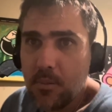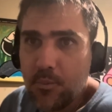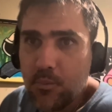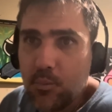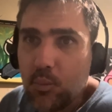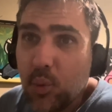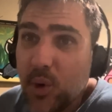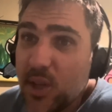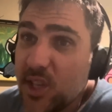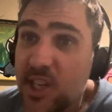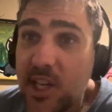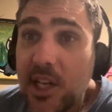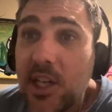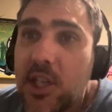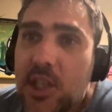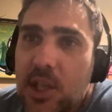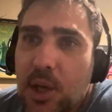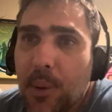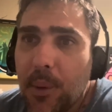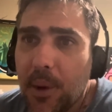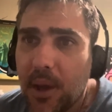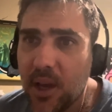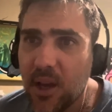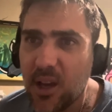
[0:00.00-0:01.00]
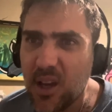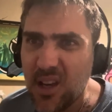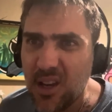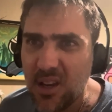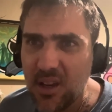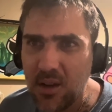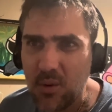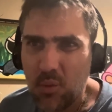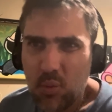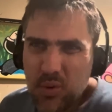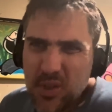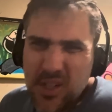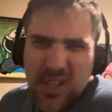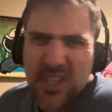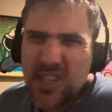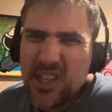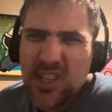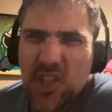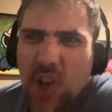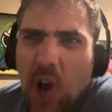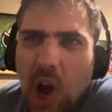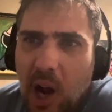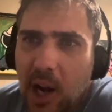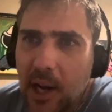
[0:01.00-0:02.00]
What's he doing? Does he
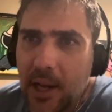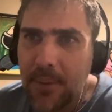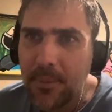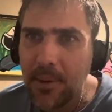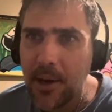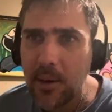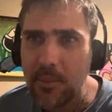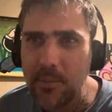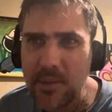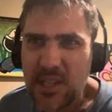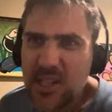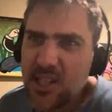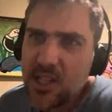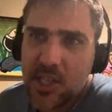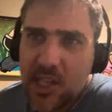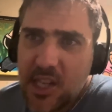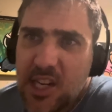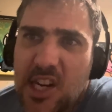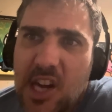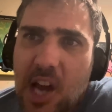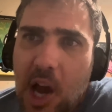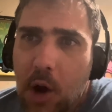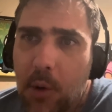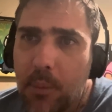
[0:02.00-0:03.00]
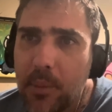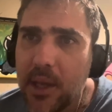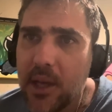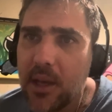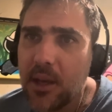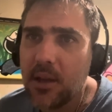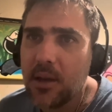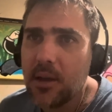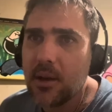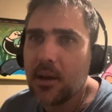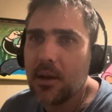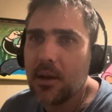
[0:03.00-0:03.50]
talk about me? Does he know me?